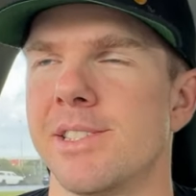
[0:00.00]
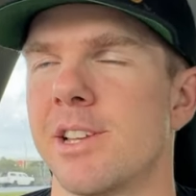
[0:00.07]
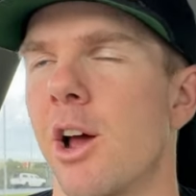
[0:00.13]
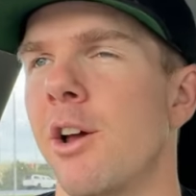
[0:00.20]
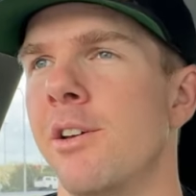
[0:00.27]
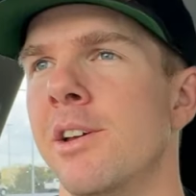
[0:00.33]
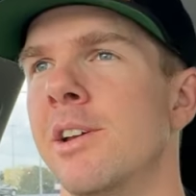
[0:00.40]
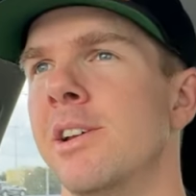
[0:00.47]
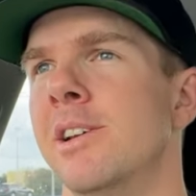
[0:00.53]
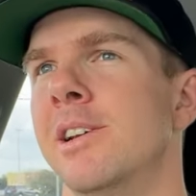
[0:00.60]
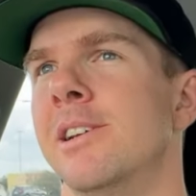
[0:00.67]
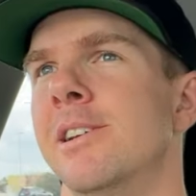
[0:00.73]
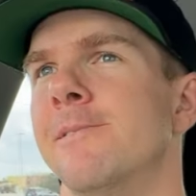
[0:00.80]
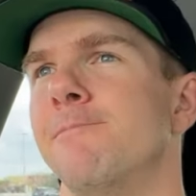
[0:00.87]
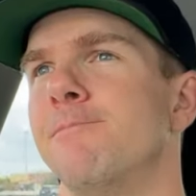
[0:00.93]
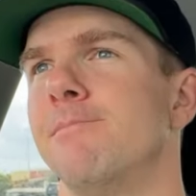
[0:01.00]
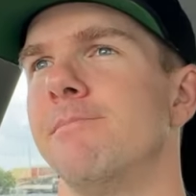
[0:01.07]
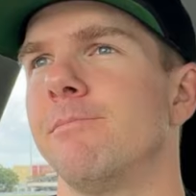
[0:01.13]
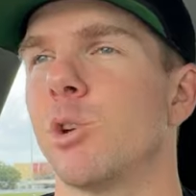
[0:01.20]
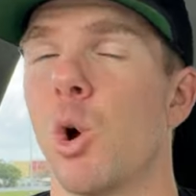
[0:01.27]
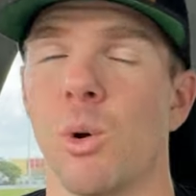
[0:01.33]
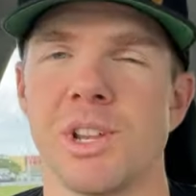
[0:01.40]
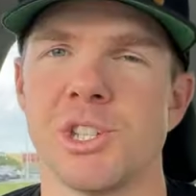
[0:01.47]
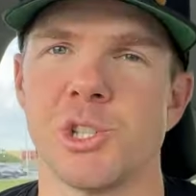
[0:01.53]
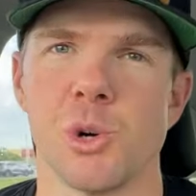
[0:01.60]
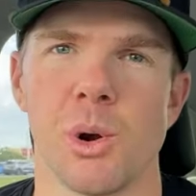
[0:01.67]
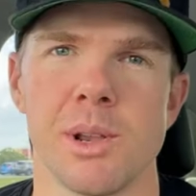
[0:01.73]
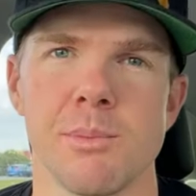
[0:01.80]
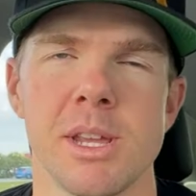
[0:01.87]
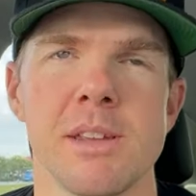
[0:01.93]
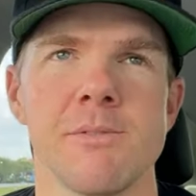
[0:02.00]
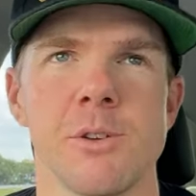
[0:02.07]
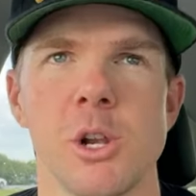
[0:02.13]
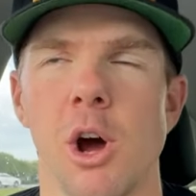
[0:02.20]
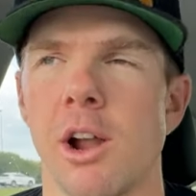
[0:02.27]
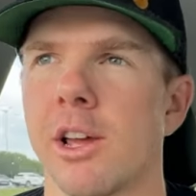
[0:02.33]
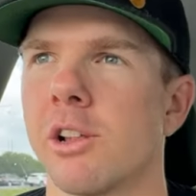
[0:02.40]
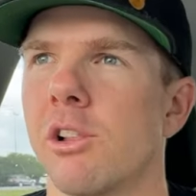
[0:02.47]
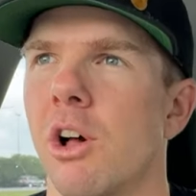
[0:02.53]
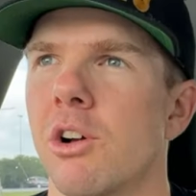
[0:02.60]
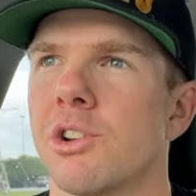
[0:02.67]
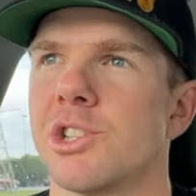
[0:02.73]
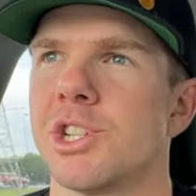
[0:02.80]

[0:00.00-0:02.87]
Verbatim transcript: So Courtney's joining me for nine o'clock.